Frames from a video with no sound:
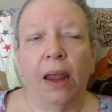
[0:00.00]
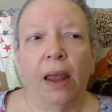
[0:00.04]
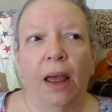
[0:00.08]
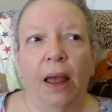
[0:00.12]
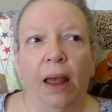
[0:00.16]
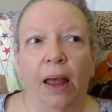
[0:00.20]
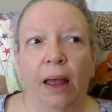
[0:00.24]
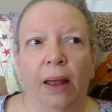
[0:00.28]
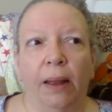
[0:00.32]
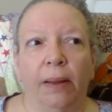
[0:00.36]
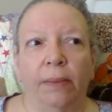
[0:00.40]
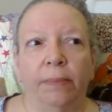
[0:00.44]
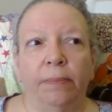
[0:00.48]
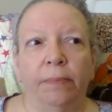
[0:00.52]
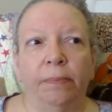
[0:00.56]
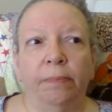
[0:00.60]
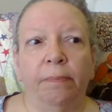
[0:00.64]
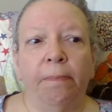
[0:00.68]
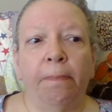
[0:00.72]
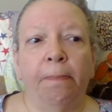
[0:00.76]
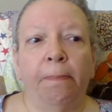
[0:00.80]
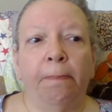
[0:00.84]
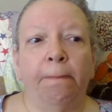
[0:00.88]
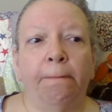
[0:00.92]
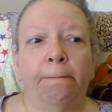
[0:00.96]
Um,
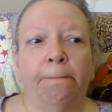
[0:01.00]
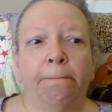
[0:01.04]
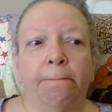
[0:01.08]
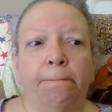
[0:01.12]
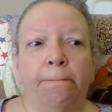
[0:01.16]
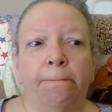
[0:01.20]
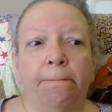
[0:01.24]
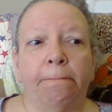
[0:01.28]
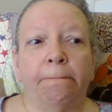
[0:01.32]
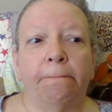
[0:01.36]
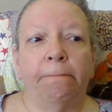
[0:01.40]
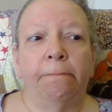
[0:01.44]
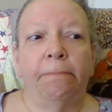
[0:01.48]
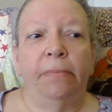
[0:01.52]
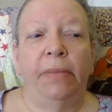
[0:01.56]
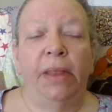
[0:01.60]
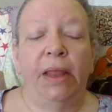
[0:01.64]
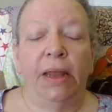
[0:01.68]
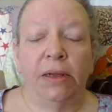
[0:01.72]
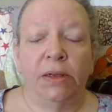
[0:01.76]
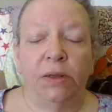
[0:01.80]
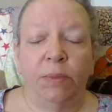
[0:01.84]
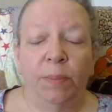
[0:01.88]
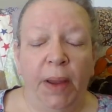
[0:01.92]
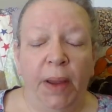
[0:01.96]

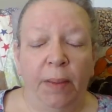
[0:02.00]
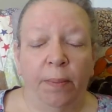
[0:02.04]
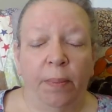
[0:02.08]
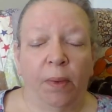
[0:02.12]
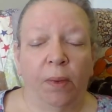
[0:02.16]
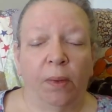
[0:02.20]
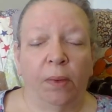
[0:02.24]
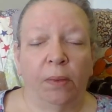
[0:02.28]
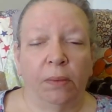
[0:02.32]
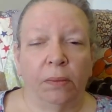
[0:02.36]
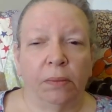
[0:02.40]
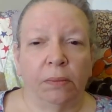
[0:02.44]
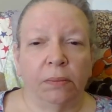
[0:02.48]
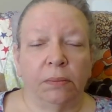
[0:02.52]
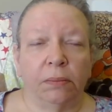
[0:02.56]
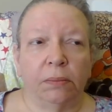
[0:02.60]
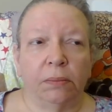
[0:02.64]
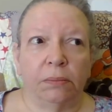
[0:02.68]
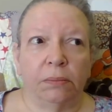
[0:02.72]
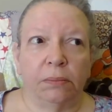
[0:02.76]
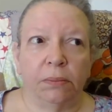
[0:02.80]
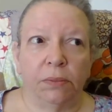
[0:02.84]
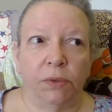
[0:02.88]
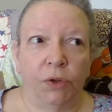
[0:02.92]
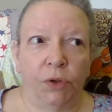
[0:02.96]
these people,
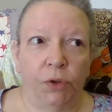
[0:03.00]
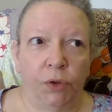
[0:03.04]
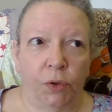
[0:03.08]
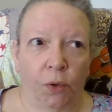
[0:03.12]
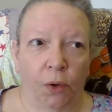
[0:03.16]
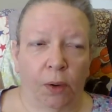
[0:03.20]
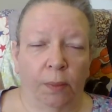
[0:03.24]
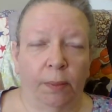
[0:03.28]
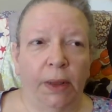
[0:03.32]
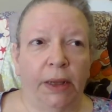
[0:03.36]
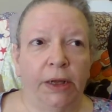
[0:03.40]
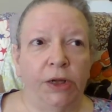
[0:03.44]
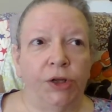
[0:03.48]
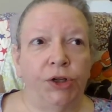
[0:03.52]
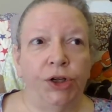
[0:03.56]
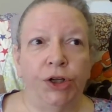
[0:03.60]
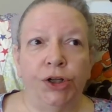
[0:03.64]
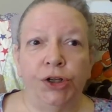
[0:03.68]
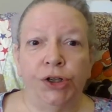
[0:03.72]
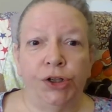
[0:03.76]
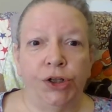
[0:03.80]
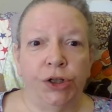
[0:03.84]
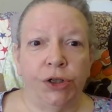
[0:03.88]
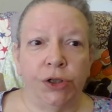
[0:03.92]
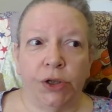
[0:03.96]
normally
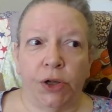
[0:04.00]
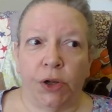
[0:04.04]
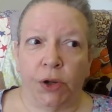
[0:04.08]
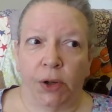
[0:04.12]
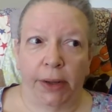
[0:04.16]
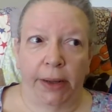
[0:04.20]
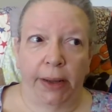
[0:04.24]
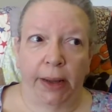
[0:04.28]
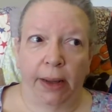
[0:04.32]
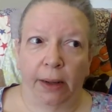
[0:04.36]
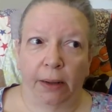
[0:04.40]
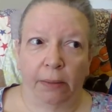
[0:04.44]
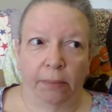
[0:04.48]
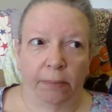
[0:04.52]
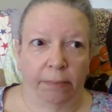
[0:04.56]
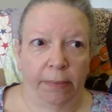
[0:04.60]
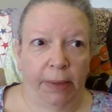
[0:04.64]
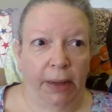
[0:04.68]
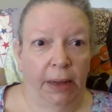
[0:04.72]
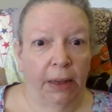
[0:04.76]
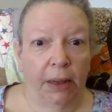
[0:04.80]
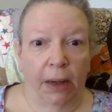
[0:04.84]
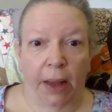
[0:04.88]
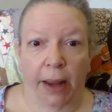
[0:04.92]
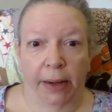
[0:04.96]
she's just cooking
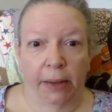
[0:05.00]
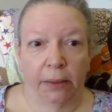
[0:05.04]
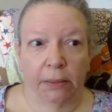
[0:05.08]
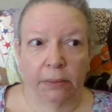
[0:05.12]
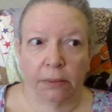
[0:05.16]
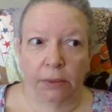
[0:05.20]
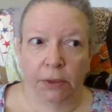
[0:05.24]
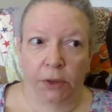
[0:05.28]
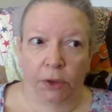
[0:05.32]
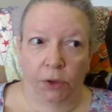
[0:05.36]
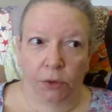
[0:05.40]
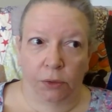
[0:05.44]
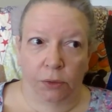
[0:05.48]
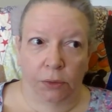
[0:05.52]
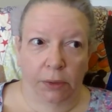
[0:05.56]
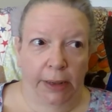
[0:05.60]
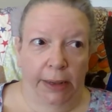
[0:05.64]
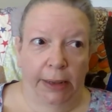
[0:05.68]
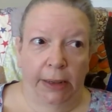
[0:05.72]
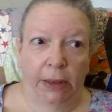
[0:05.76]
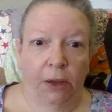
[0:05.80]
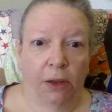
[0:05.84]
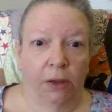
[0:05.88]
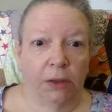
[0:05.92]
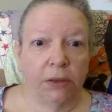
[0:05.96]
meat like you.
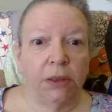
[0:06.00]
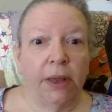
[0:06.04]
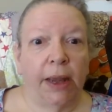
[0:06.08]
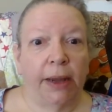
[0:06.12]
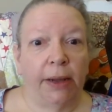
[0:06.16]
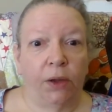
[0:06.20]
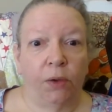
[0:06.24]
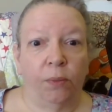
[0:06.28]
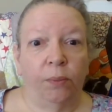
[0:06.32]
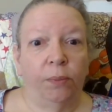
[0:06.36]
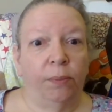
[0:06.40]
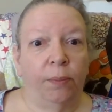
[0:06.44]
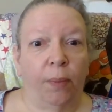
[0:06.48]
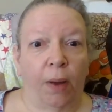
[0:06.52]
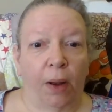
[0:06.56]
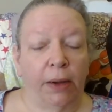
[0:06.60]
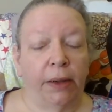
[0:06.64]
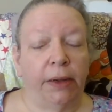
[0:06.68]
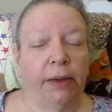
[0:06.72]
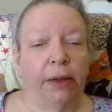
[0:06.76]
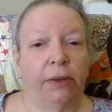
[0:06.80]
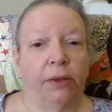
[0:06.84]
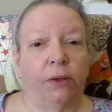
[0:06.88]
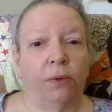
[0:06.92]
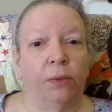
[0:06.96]
It looks like you bought
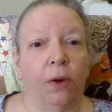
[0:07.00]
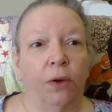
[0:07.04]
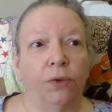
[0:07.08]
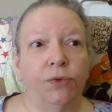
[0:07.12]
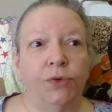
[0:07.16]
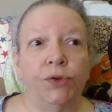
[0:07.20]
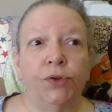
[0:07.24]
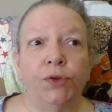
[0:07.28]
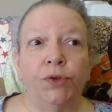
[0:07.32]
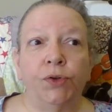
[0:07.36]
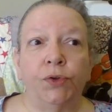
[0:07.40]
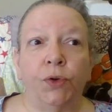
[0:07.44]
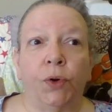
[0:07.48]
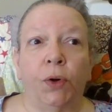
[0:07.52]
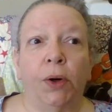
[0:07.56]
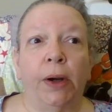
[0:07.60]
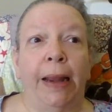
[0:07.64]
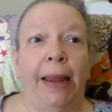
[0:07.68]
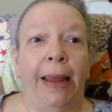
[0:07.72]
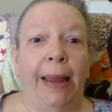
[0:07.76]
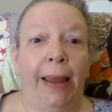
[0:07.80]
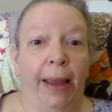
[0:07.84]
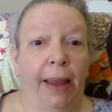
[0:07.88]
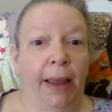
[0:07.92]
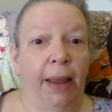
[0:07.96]
it at the grocery store.
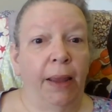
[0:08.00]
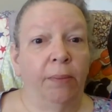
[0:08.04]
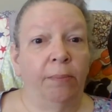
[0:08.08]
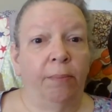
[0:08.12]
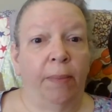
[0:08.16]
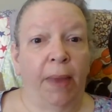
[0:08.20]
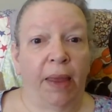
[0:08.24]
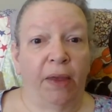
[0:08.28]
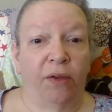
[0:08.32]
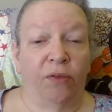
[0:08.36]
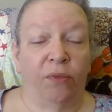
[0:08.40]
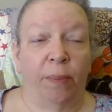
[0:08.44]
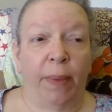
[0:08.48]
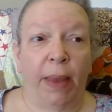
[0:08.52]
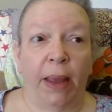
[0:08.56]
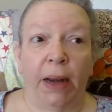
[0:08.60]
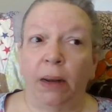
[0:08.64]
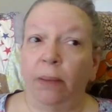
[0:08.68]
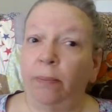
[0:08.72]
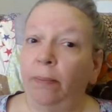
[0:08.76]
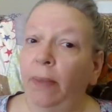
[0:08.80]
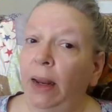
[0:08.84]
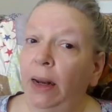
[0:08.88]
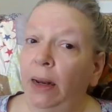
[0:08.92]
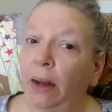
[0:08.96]
It may have been.
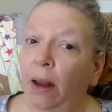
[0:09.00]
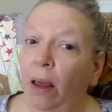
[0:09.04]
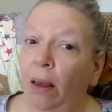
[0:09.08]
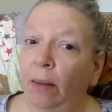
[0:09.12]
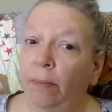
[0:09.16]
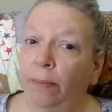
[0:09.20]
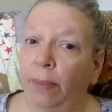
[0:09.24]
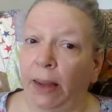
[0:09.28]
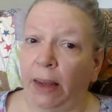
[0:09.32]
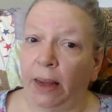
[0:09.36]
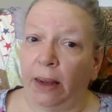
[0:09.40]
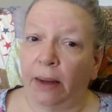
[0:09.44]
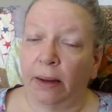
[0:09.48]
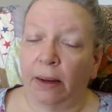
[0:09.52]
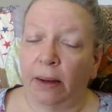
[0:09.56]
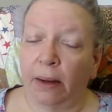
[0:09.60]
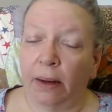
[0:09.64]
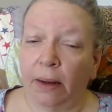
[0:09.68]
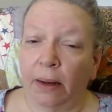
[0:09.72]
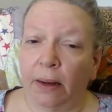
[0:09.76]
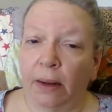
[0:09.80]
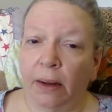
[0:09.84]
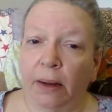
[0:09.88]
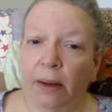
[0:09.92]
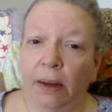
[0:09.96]
It may not be.
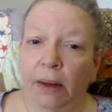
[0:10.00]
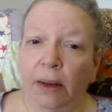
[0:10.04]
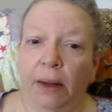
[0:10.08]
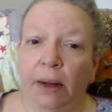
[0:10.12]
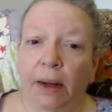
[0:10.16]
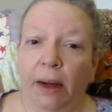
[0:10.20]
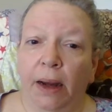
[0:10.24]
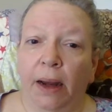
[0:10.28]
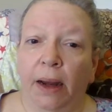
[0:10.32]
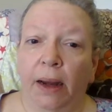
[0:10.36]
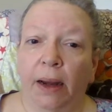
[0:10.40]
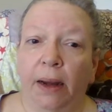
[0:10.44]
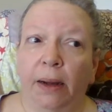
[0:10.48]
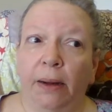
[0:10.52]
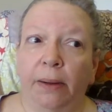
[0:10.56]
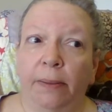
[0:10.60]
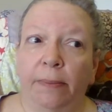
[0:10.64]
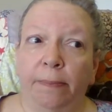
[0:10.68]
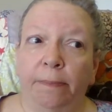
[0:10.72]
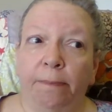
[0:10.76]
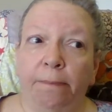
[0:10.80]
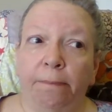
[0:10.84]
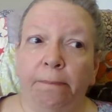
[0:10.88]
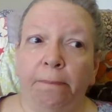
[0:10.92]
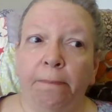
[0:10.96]

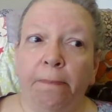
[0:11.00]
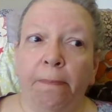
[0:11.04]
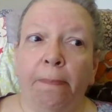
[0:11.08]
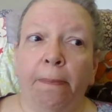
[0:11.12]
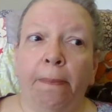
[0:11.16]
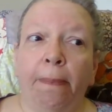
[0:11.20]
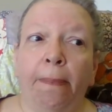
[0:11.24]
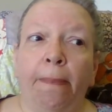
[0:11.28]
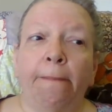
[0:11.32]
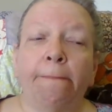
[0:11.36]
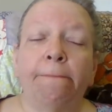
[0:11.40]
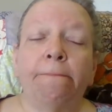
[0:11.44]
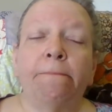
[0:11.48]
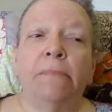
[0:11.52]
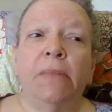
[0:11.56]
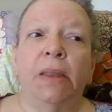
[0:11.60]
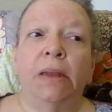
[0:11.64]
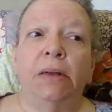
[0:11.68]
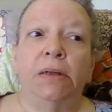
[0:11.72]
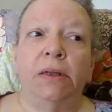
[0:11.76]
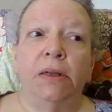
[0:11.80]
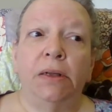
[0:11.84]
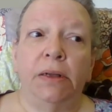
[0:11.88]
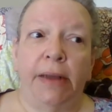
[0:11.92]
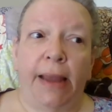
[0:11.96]
Um,
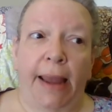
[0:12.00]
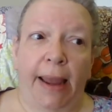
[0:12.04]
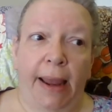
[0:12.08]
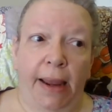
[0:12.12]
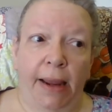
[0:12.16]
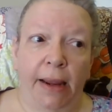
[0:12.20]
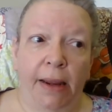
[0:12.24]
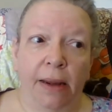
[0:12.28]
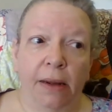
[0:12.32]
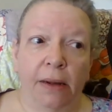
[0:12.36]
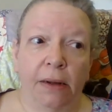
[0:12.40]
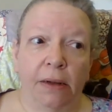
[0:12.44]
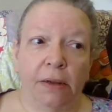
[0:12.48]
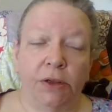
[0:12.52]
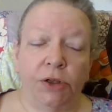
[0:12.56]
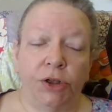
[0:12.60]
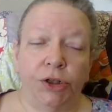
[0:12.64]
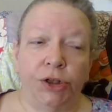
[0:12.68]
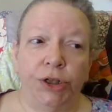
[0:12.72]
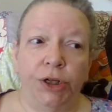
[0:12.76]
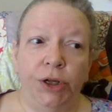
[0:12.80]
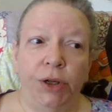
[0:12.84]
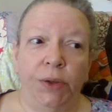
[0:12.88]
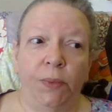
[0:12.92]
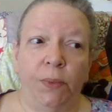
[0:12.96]
today
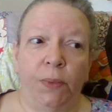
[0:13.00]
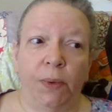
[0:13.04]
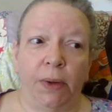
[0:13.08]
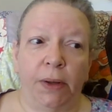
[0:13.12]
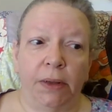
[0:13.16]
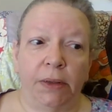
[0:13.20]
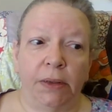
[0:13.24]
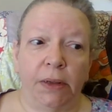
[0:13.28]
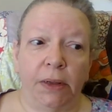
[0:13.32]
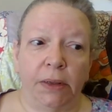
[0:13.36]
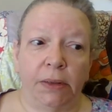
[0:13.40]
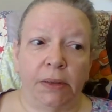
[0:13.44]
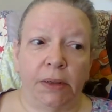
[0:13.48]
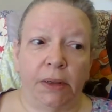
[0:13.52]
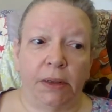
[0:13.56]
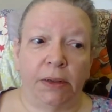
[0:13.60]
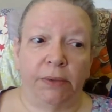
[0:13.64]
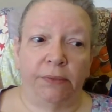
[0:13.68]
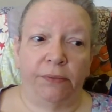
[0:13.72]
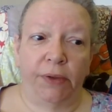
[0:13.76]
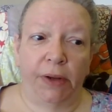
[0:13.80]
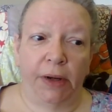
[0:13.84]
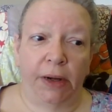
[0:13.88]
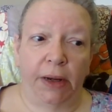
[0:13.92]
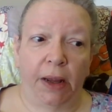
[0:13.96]
the
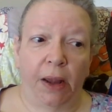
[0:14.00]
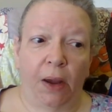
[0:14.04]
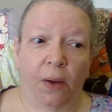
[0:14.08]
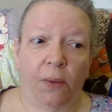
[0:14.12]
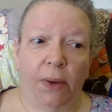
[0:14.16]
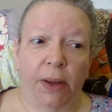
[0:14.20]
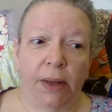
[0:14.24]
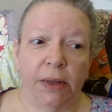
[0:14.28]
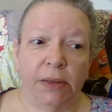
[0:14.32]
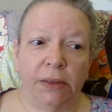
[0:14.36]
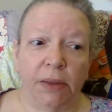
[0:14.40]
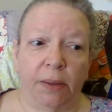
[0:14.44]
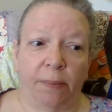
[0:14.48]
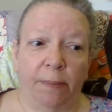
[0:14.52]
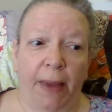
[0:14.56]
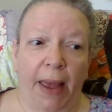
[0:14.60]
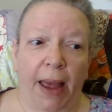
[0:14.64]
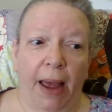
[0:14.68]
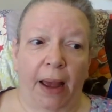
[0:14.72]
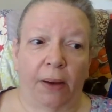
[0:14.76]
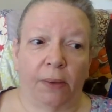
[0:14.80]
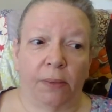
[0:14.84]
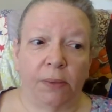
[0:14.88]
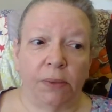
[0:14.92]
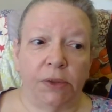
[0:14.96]
video is
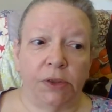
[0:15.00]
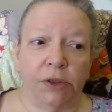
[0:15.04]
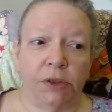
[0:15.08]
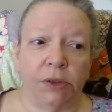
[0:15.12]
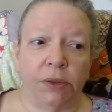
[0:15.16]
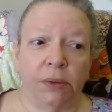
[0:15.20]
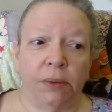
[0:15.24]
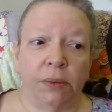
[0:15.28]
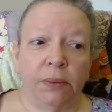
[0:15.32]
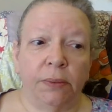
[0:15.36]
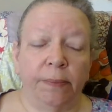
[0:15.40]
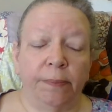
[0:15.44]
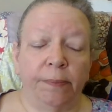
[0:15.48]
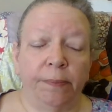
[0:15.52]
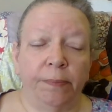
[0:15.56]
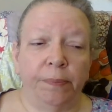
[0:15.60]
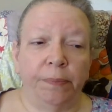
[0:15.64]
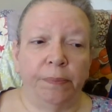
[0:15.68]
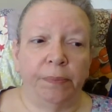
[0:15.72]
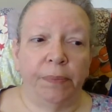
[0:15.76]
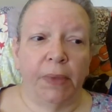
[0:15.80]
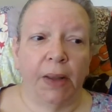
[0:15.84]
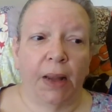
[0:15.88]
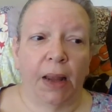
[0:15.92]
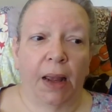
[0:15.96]
about
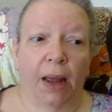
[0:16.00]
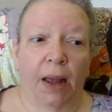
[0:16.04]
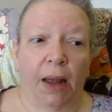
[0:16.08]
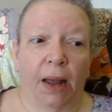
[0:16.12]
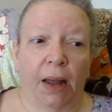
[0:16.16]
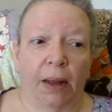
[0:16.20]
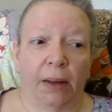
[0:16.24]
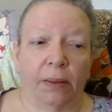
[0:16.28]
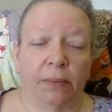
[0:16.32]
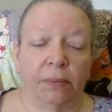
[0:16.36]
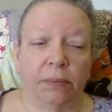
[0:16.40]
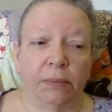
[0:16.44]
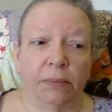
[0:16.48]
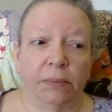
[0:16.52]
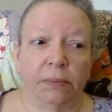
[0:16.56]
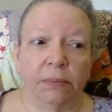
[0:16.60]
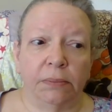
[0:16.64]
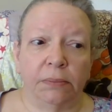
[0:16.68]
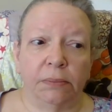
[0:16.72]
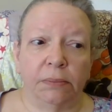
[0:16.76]
um,